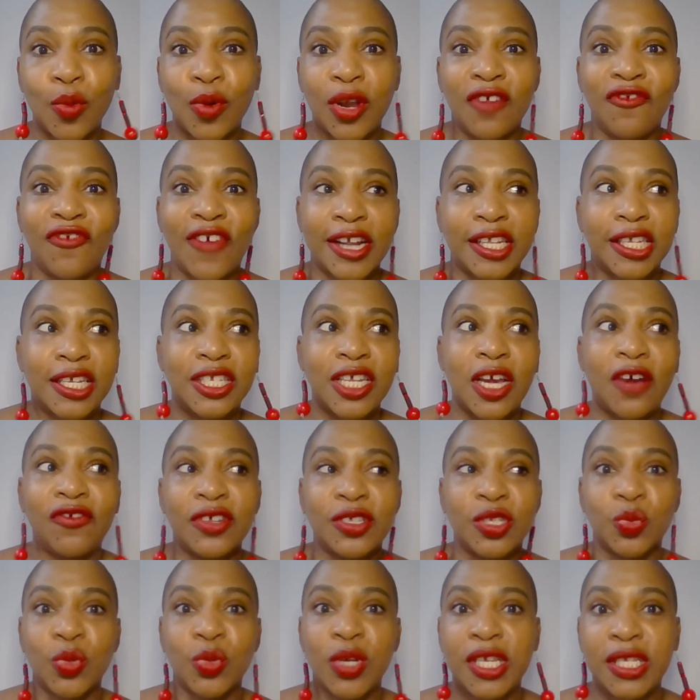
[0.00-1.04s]
when in fact the devil
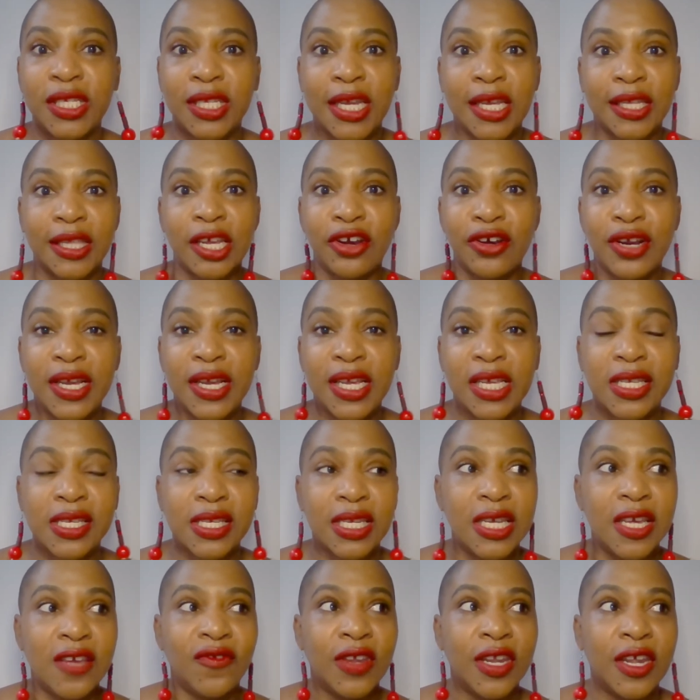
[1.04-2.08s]
is the reason that there is
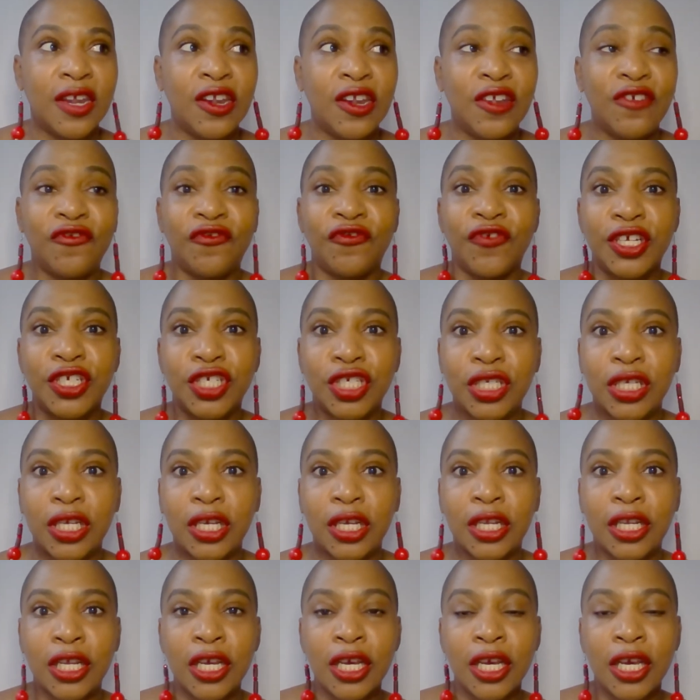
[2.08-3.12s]
even any
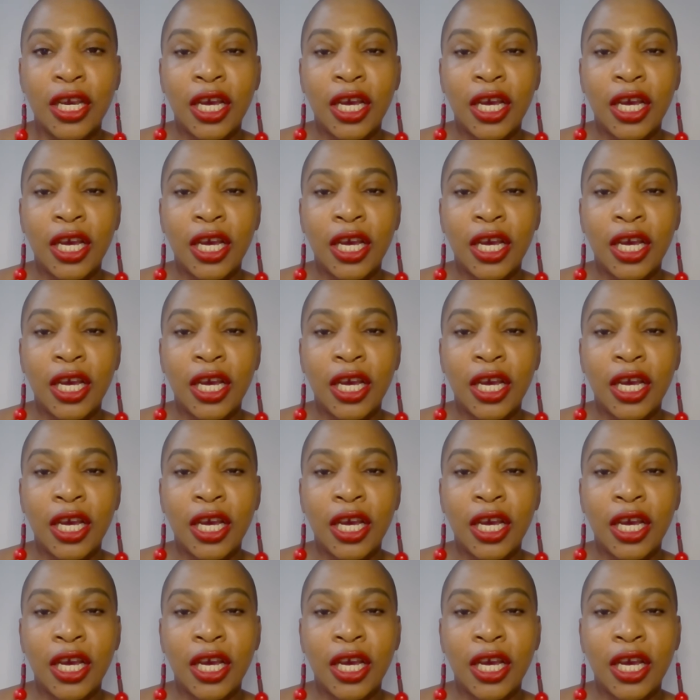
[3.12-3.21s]
friction